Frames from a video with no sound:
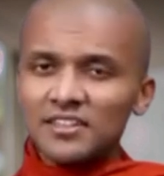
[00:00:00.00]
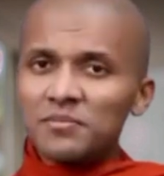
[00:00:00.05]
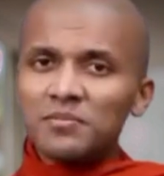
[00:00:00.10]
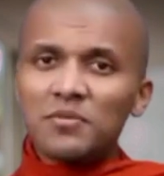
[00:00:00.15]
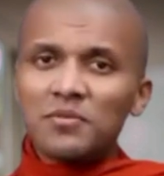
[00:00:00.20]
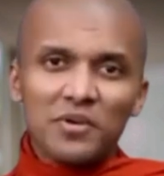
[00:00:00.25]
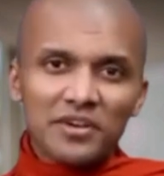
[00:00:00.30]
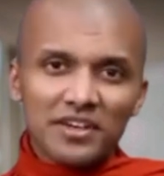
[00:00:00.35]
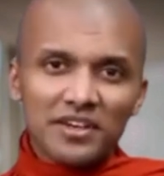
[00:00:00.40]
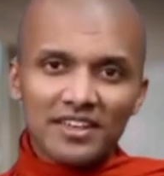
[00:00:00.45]
in the
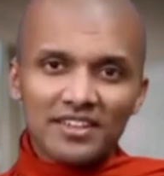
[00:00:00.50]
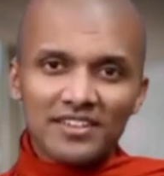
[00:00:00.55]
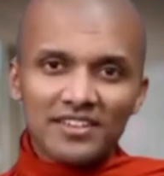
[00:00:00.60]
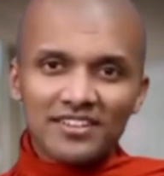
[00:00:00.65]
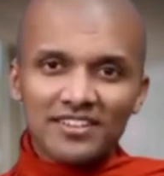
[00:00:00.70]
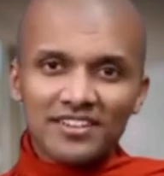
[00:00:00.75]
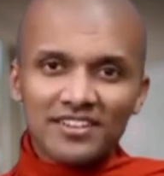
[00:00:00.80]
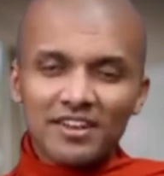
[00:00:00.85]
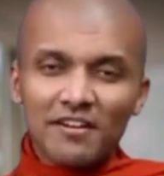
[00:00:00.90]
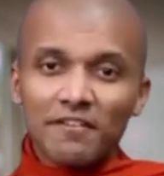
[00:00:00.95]
morning
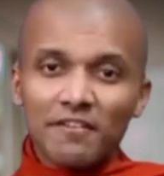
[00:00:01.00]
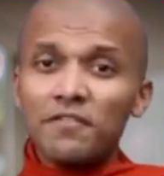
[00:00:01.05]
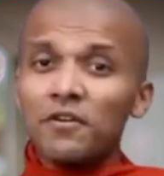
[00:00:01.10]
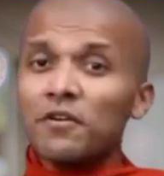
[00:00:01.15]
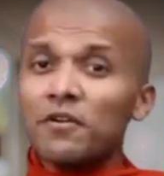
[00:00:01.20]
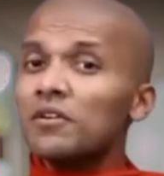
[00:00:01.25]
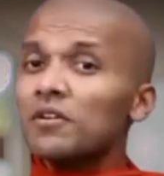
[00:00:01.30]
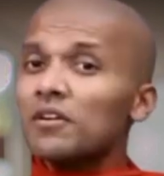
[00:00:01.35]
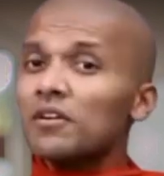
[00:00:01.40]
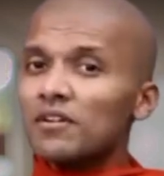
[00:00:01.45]

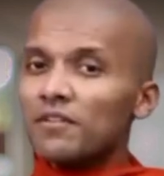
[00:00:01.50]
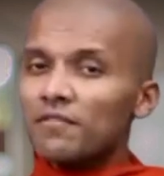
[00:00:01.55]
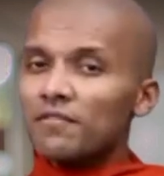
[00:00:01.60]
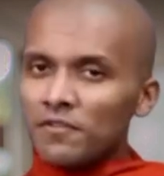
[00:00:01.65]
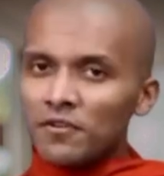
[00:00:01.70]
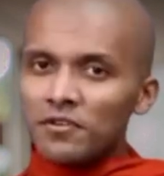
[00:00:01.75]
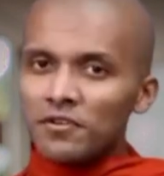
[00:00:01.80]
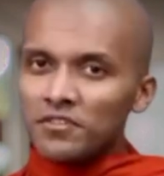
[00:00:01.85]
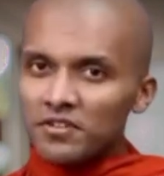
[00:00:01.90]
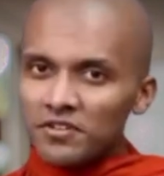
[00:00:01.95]
for
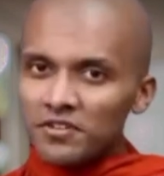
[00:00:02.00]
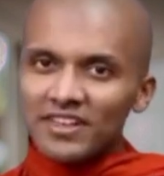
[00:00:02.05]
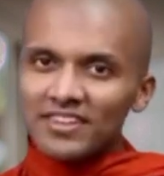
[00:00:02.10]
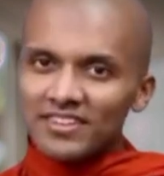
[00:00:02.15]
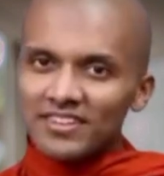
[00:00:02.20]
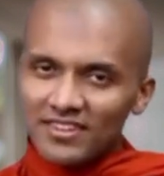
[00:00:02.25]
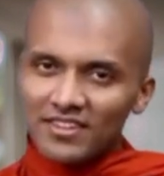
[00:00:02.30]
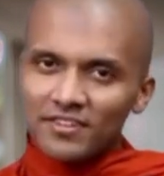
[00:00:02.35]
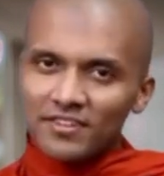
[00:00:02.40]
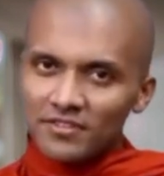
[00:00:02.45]

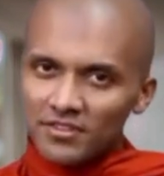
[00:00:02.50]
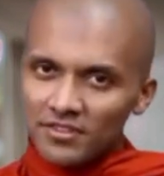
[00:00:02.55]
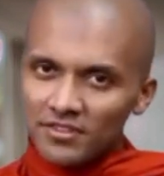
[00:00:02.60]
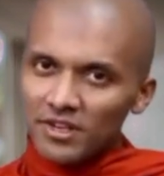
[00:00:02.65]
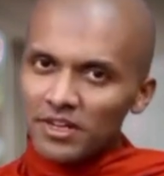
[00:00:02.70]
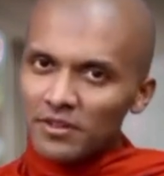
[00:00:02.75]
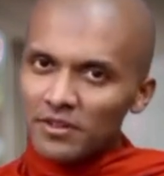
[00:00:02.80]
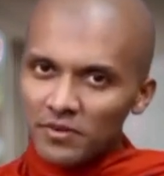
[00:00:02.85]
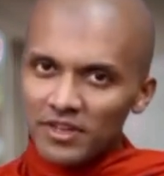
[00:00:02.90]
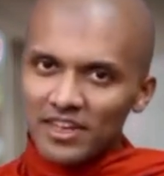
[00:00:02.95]

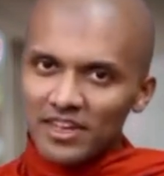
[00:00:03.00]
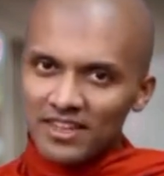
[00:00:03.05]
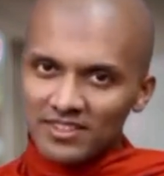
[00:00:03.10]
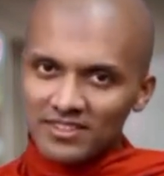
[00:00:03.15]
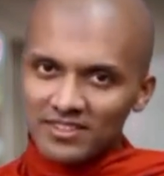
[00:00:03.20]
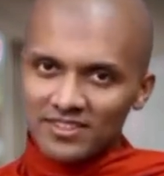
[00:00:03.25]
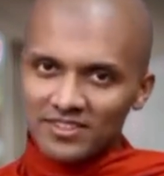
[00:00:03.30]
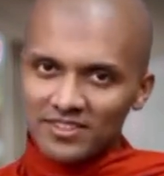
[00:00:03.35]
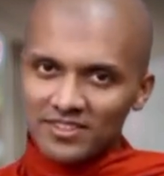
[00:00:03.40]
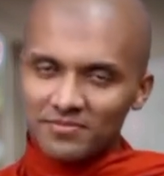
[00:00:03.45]
3
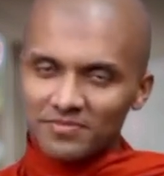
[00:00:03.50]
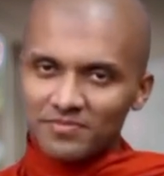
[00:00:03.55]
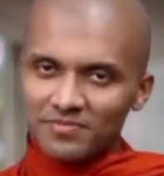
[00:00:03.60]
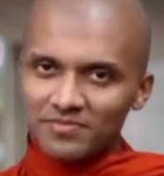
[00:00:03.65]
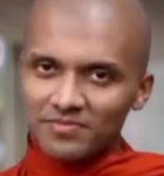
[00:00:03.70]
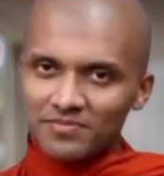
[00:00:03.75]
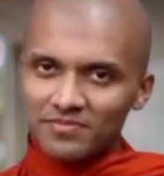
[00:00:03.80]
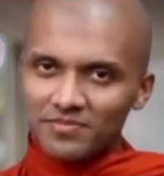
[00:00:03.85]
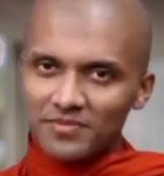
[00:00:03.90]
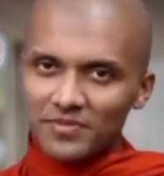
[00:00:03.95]
weeks.
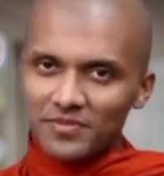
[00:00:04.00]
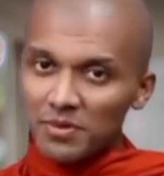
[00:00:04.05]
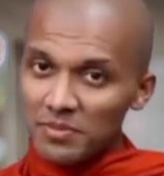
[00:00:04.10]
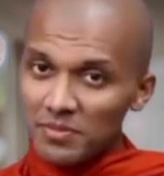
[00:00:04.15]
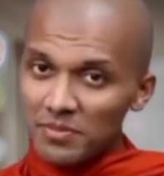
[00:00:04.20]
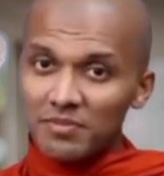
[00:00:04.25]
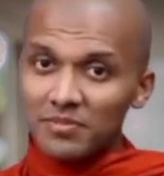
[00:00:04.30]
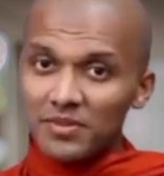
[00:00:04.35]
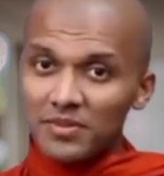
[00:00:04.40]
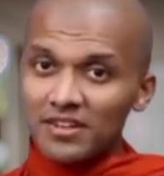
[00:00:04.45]

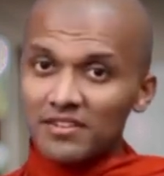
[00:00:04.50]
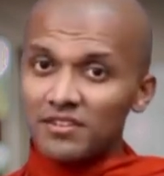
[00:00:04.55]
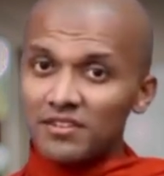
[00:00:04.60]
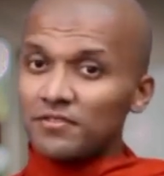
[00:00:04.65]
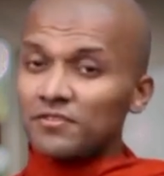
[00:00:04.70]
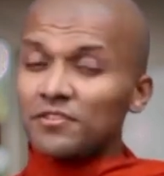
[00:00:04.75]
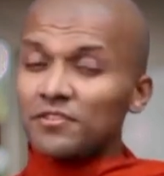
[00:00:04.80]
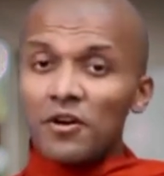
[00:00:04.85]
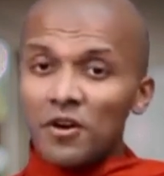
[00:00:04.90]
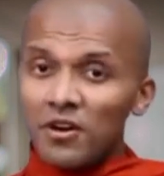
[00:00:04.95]
Remember,
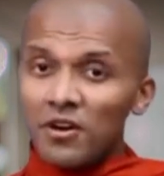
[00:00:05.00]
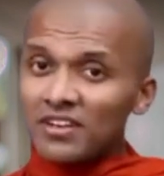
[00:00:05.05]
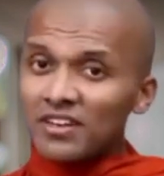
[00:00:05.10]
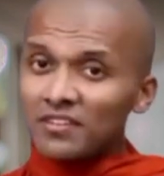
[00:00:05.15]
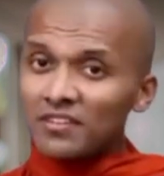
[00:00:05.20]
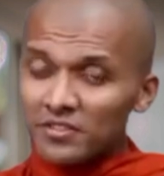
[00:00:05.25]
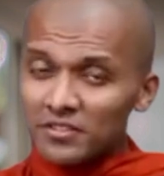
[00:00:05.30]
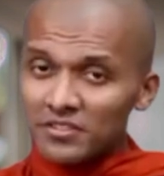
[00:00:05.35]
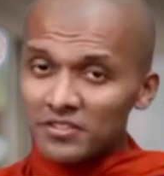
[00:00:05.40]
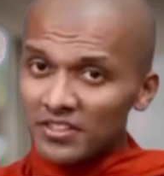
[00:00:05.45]

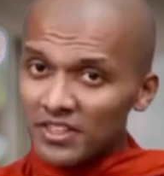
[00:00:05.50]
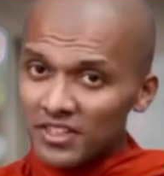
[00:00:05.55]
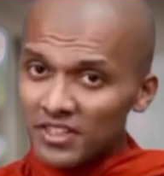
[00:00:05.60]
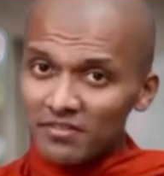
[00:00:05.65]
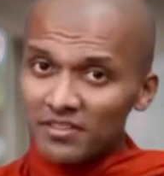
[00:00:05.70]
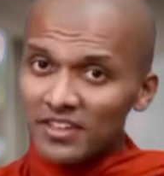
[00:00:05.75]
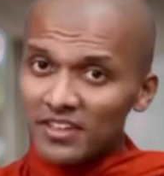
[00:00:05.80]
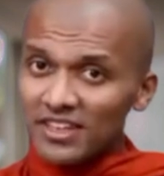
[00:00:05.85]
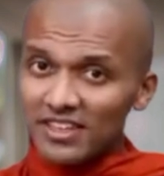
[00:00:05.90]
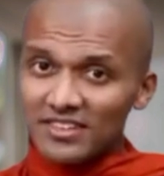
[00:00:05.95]
only for
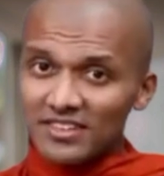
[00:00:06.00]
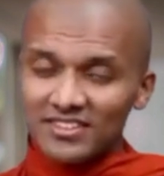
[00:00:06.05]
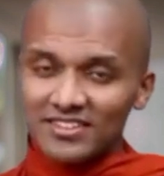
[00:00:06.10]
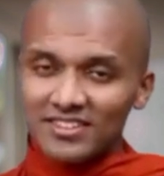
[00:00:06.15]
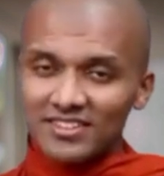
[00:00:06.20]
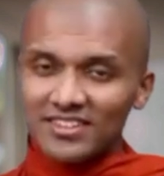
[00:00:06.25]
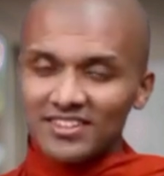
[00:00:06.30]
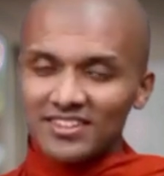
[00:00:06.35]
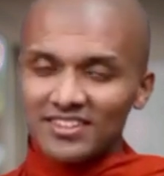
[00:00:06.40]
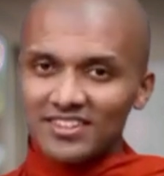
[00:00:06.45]
3
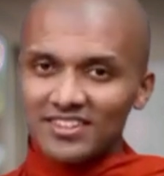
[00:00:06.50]
weeks,